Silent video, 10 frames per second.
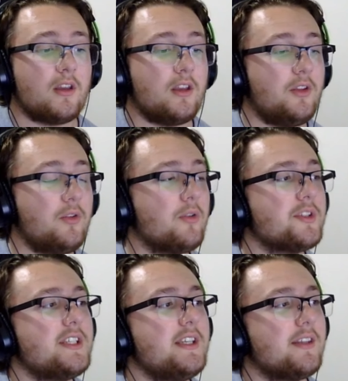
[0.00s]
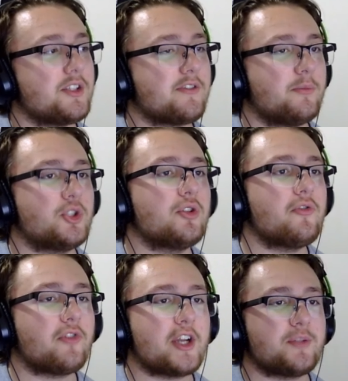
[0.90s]
You don't see this from true
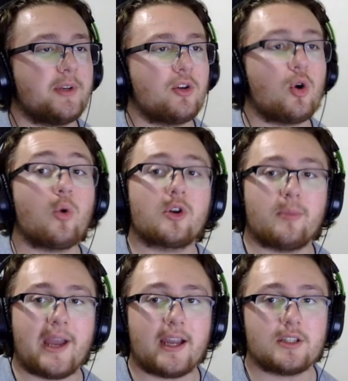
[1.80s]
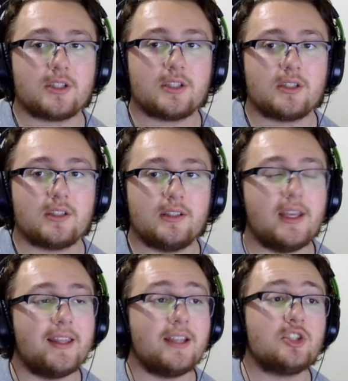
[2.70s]
freshman quarterbacks.
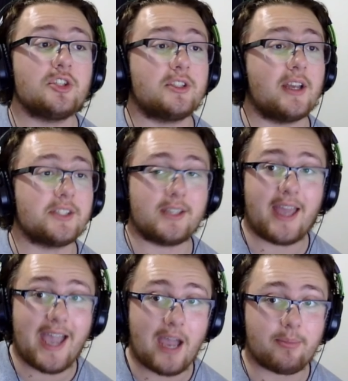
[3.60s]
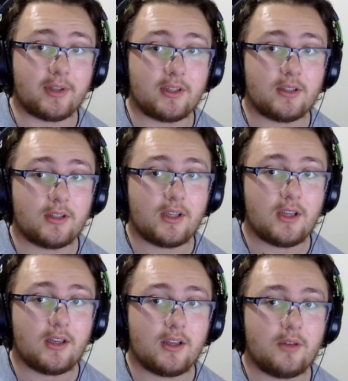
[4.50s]
It just doesn't happen.
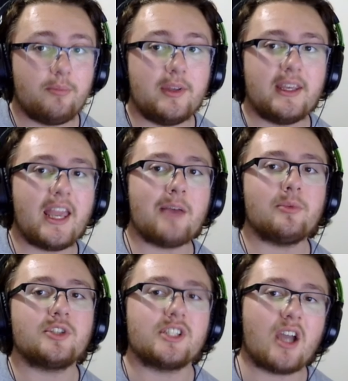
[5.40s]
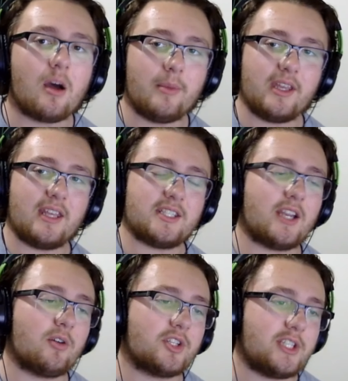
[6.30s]
Being able to come in as
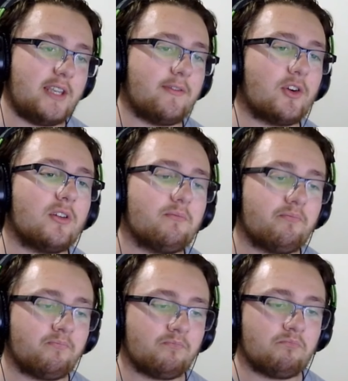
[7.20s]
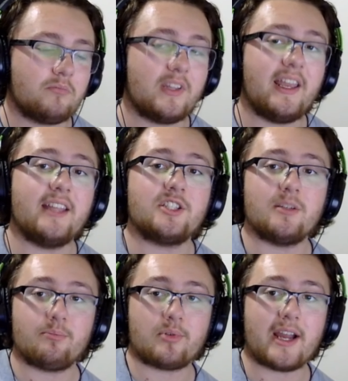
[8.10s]
a receiver, it's
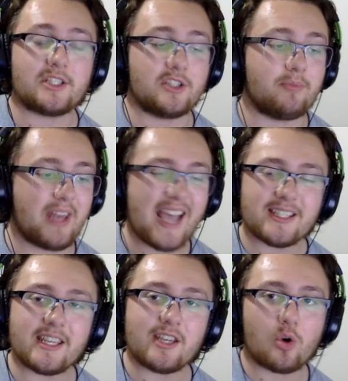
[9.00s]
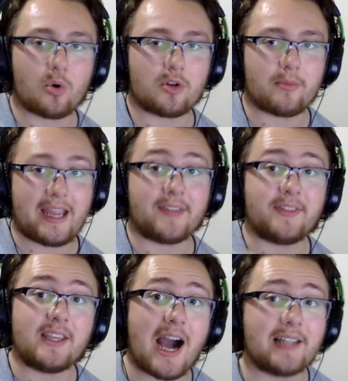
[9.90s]
impressive. But as a quarterback at
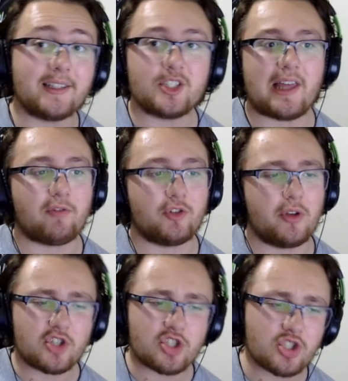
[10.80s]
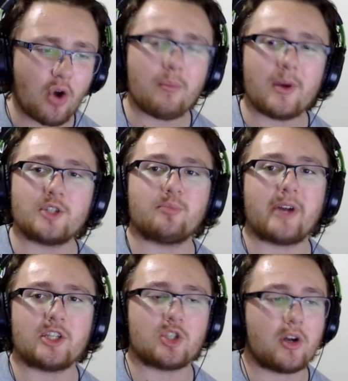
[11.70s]
the college level, you have so much
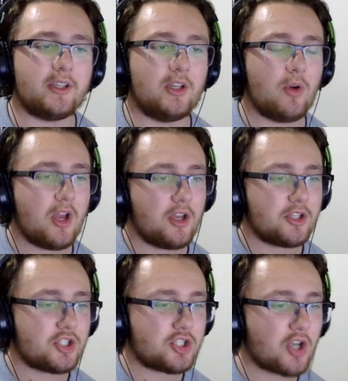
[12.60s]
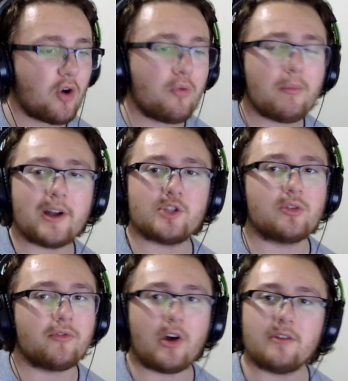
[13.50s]
pressure on you. So much
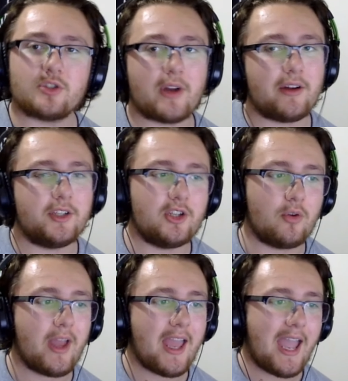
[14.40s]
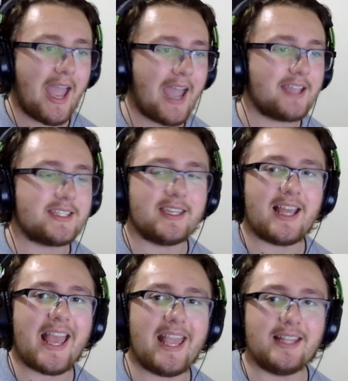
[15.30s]
revolves around you as an
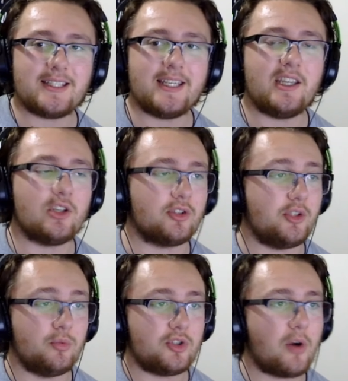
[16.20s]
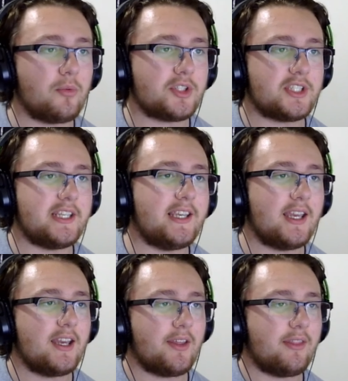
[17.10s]
18-year-old. You don't
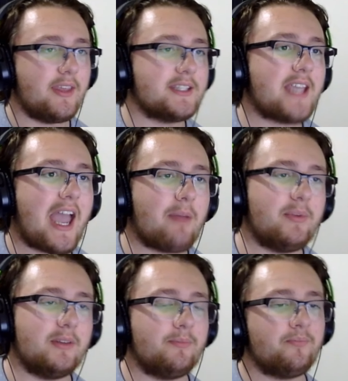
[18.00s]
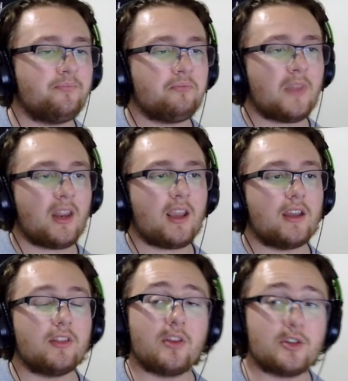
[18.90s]
see this happen.
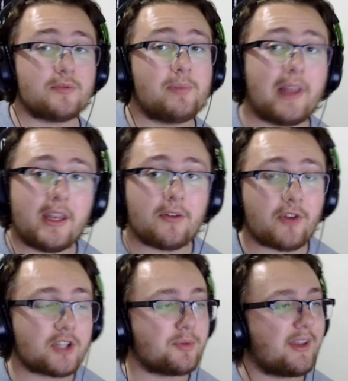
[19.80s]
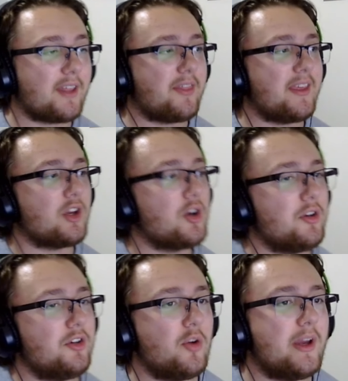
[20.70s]
There's plenty of freshmen that I think
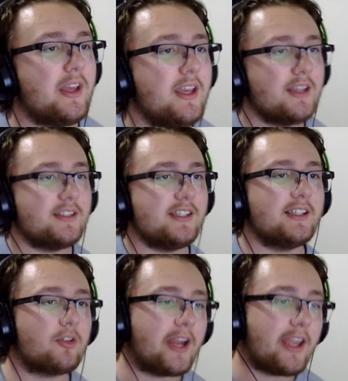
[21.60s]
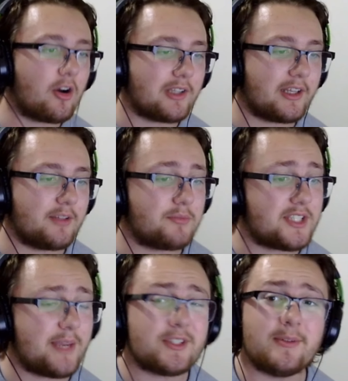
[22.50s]
could do it. Dylan Raiola
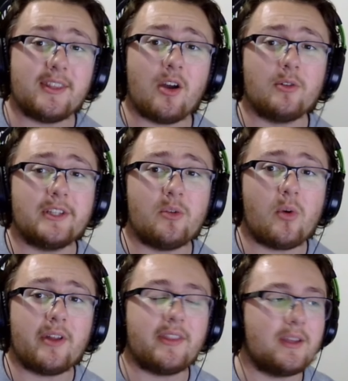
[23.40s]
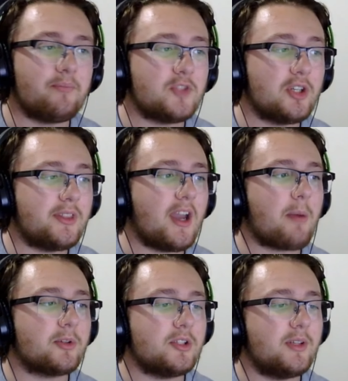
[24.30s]
seems to be the only one that took the
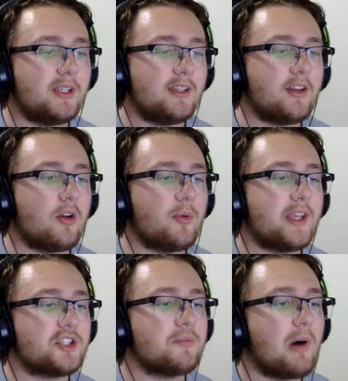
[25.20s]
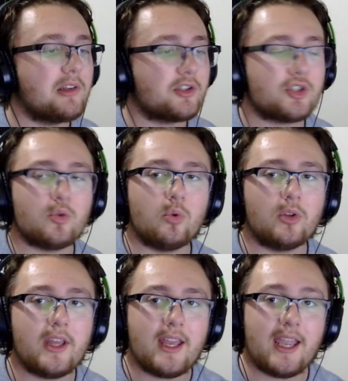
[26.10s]
opportunity to go to a smaller
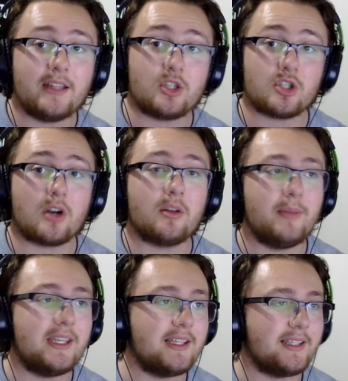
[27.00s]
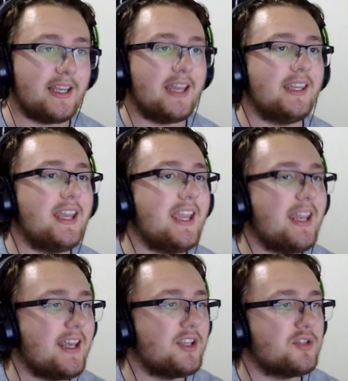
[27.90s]
school and start immediately, and
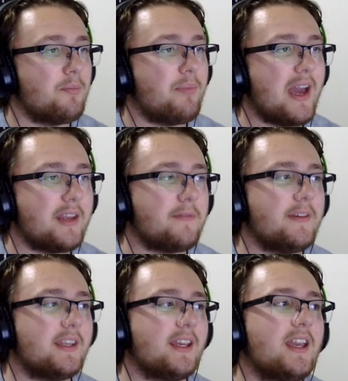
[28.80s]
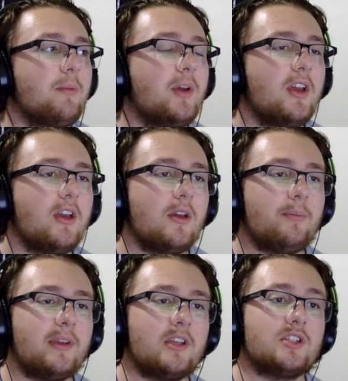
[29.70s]
it is benefiting him
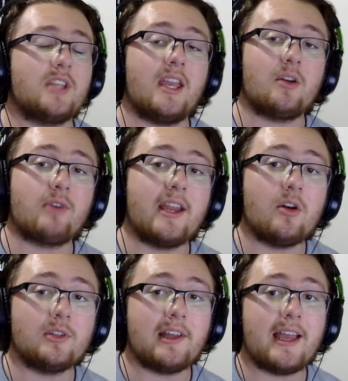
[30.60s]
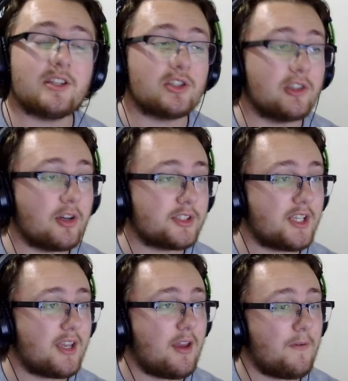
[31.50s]
because Raiola has
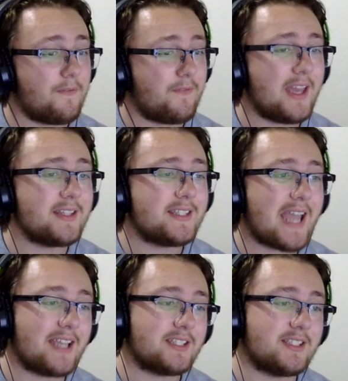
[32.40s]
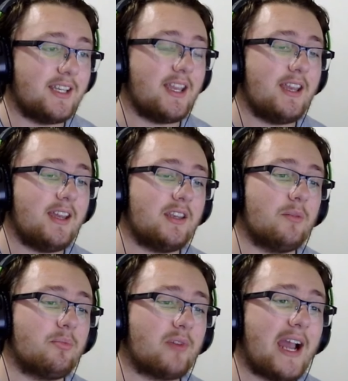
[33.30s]
looked fantastic.
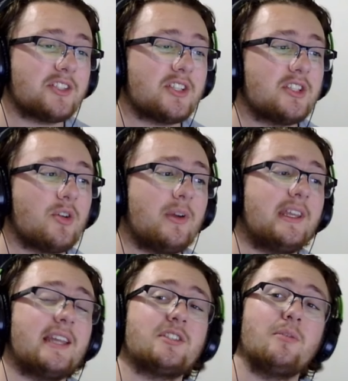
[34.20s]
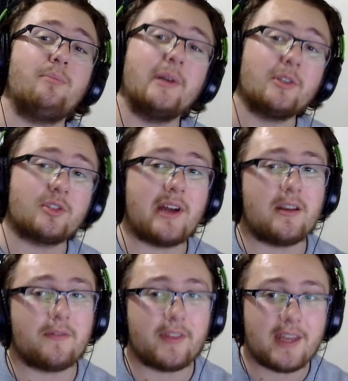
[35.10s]
Nebraska is going to get to build around
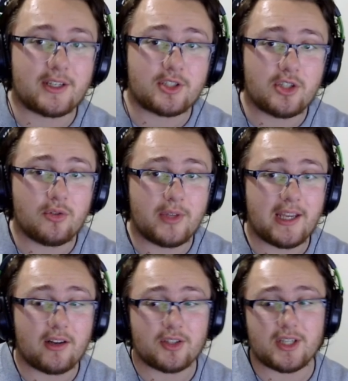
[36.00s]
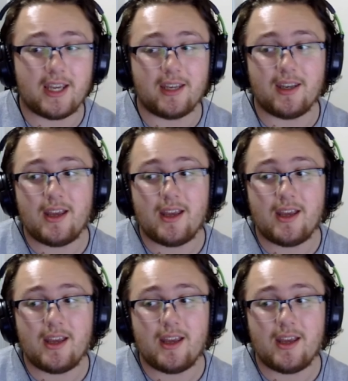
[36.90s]
him for the next 2 years, and